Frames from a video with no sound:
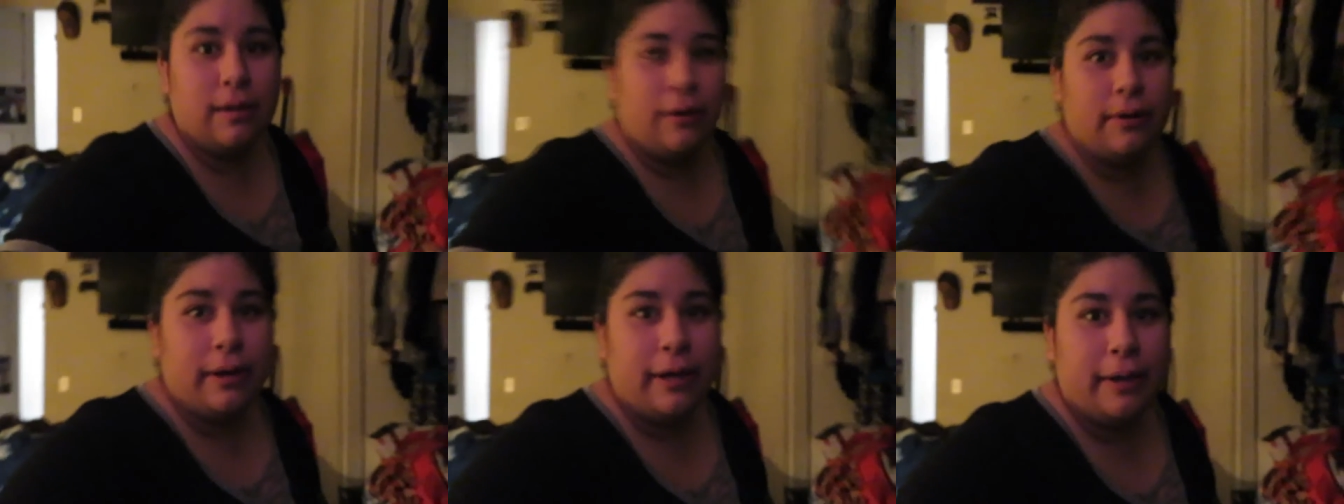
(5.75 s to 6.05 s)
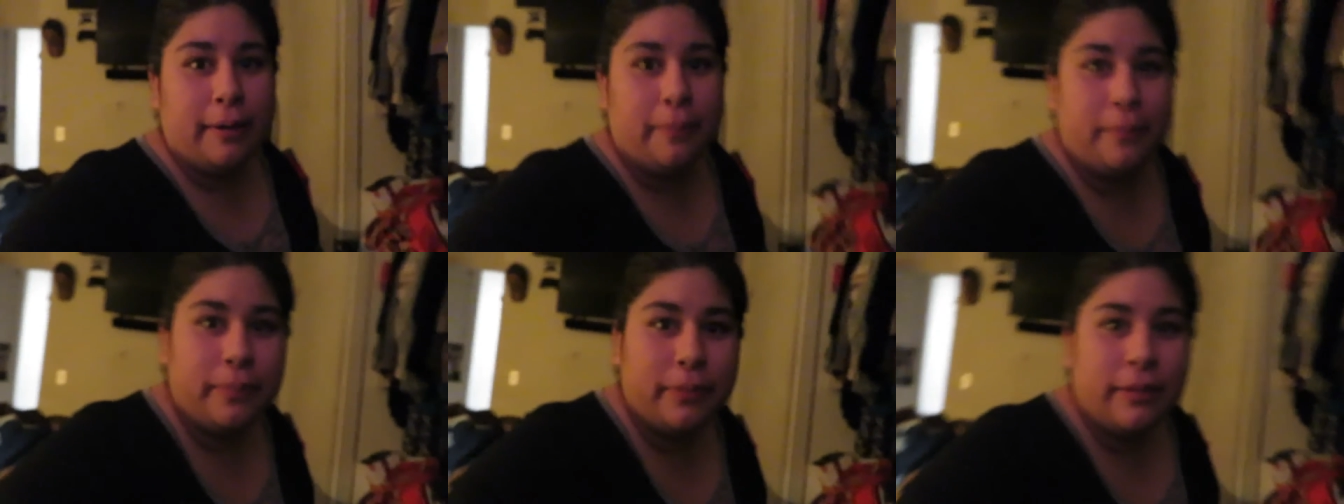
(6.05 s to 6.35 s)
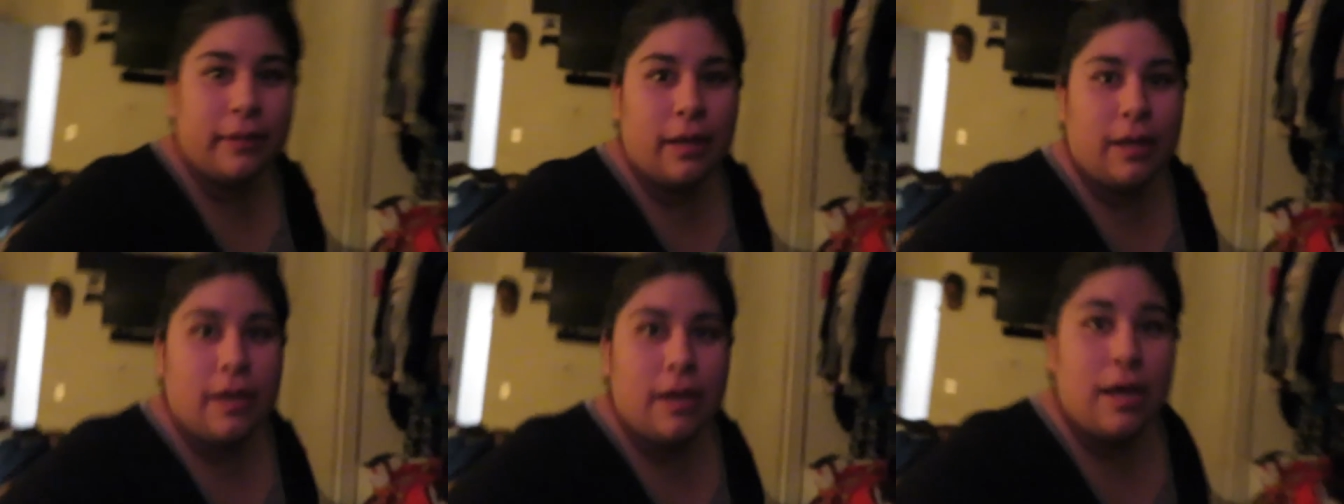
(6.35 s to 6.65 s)
Okay,
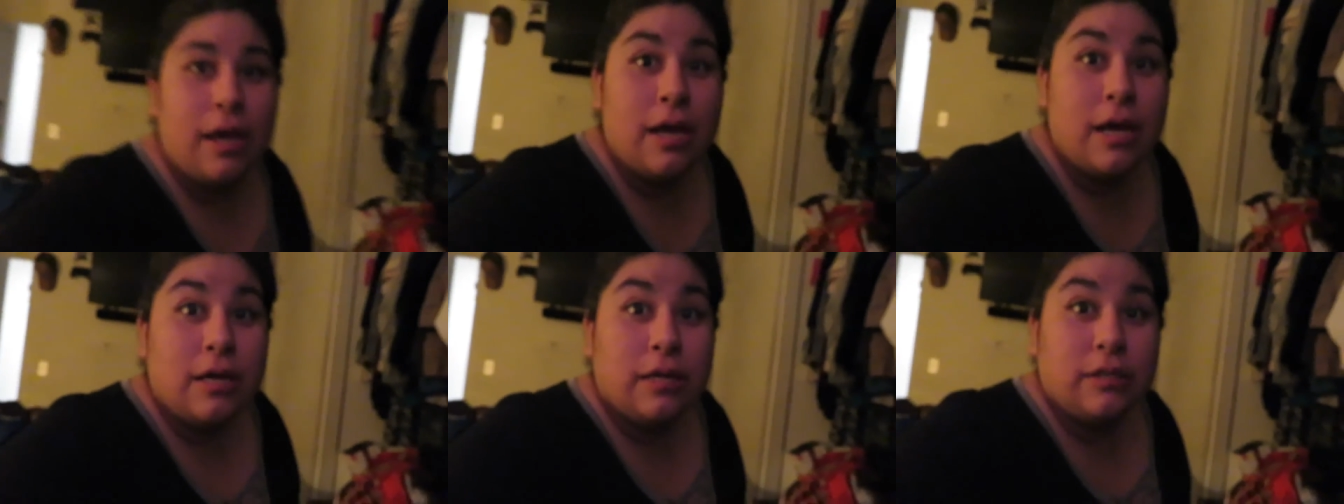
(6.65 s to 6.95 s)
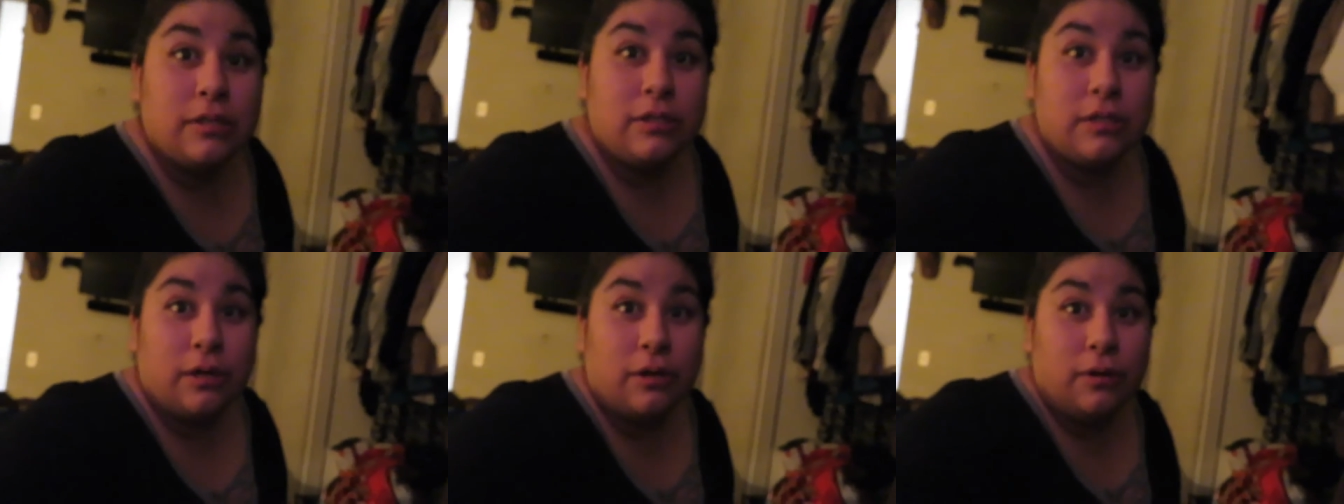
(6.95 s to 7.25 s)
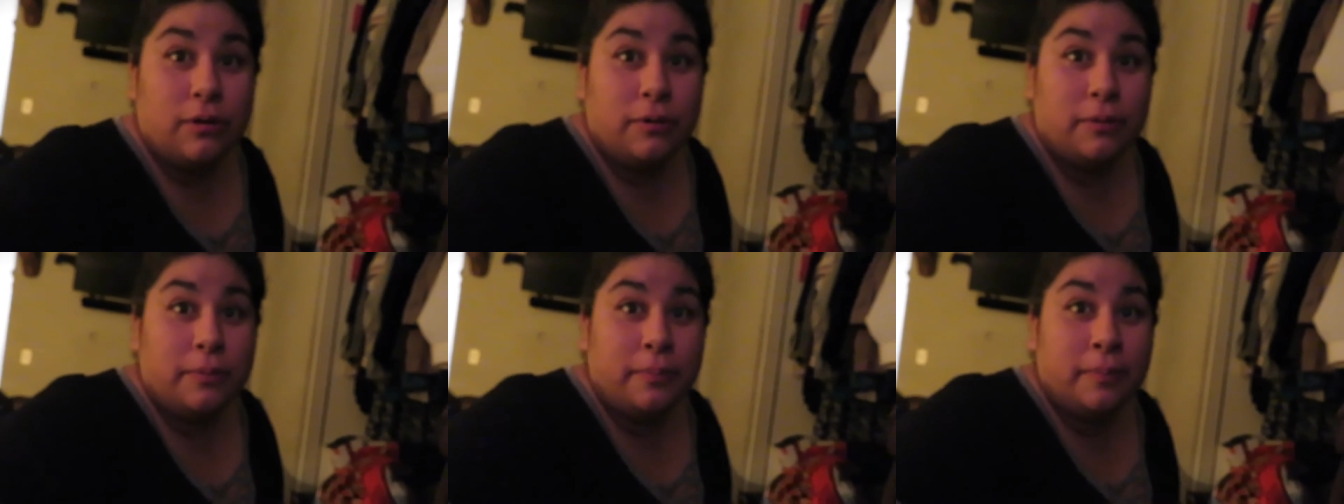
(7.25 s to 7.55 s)

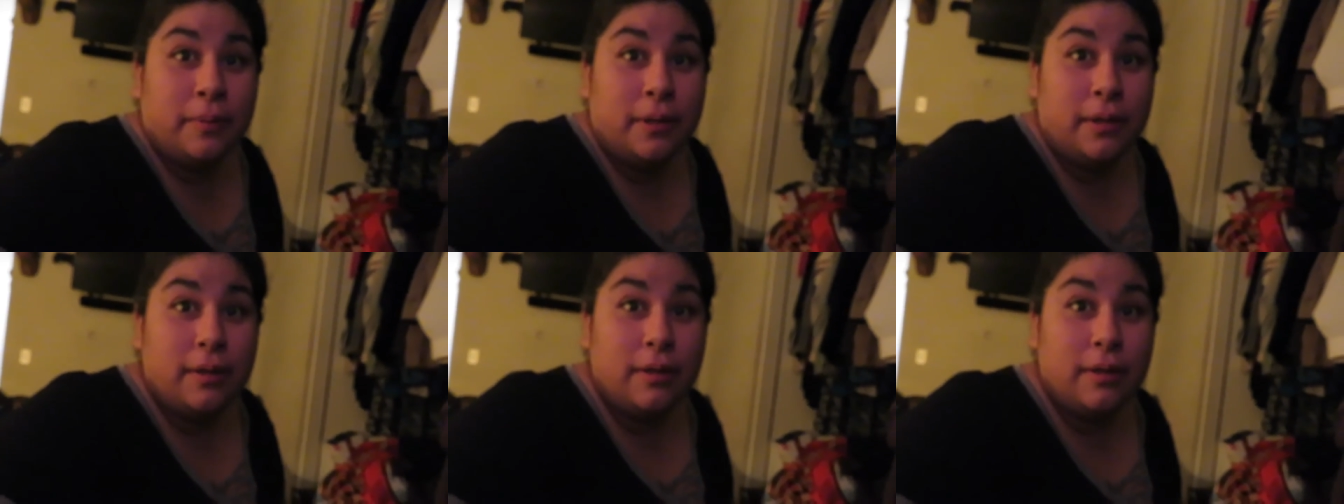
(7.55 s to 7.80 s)
so